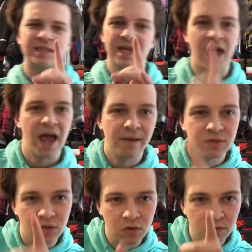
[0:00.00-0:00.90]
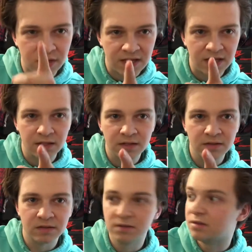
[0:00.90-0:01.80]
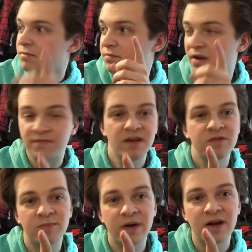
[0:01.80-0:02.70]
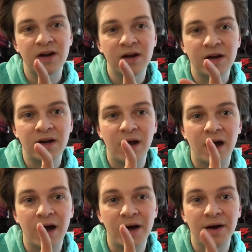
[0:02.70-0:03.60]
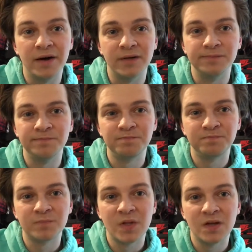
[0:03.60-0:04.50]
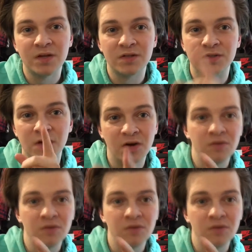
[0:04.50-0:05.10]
Absolute Heat. It was my favorite pair. So